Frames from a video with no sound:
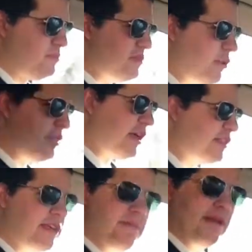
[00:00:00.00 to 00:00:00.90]
With
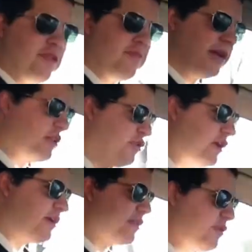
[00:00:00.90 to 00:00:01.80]
haste and bounces back to your
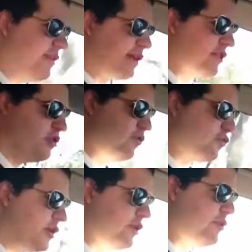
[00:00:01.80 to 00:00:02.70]
hand. So he's like 2
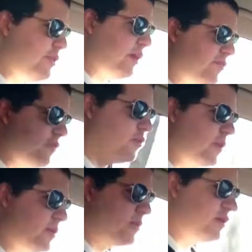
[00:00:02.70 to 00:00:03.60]
free dudes out of
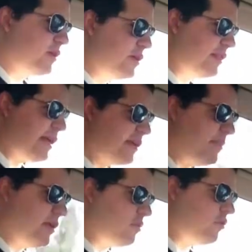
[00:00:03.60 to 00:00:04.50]
nowhere. That can
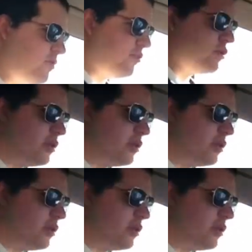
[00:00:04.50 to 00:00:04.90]
be a huge push.